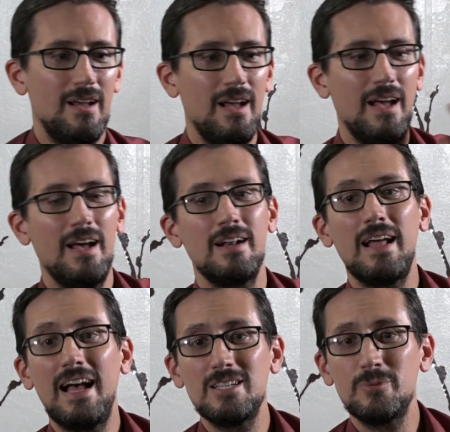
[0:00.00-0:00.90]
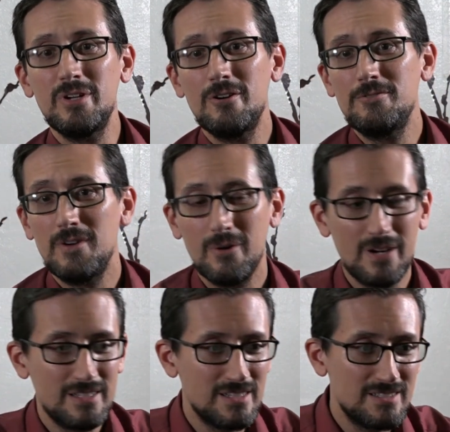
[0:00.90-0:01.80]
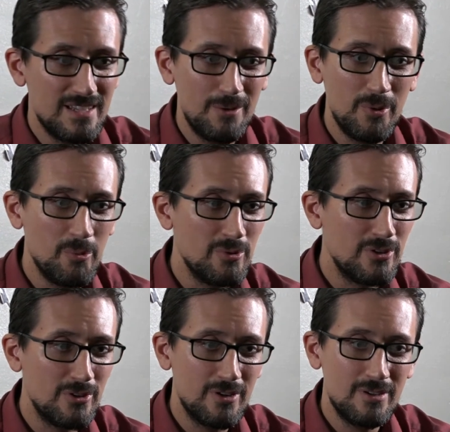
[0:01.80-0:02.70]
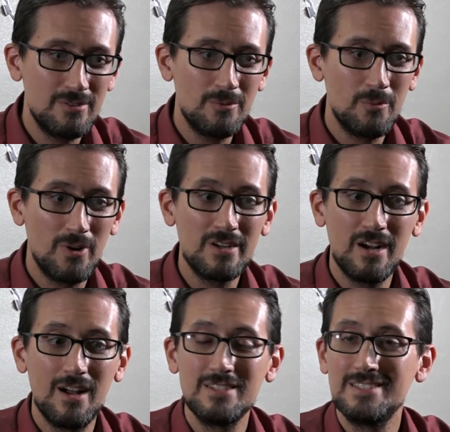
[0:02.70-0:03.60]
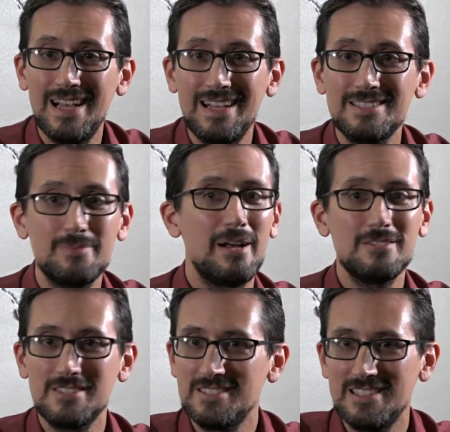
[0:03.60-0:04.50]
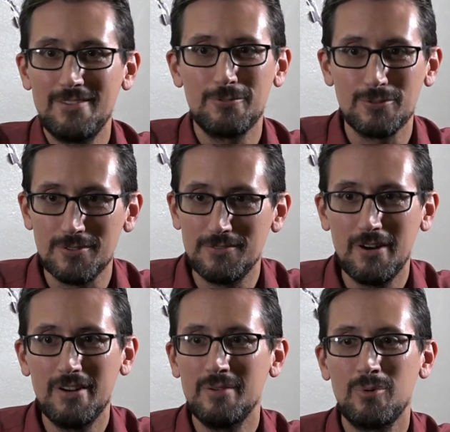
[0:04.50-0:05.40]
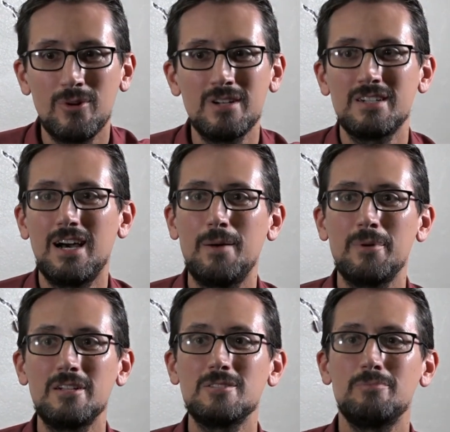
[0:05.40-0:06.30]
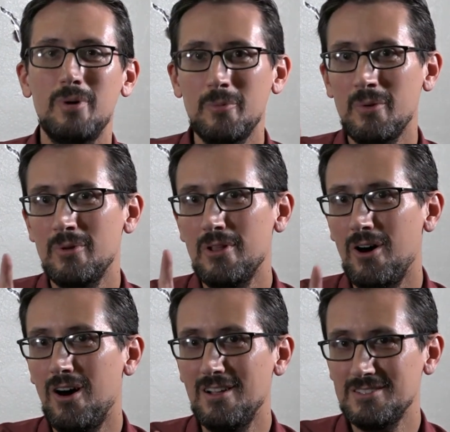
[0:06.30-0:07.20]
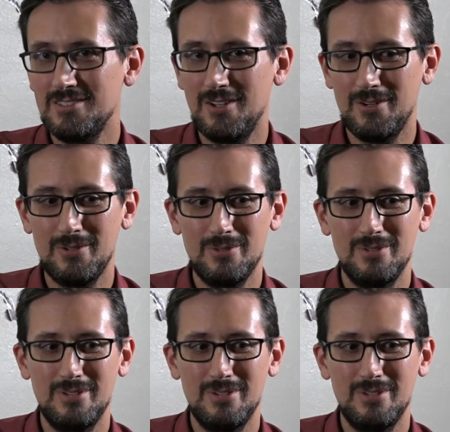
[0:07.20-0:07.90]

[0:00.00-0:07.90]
And as we go forward, as I said, we will learn what God says about several very important topics, but we will also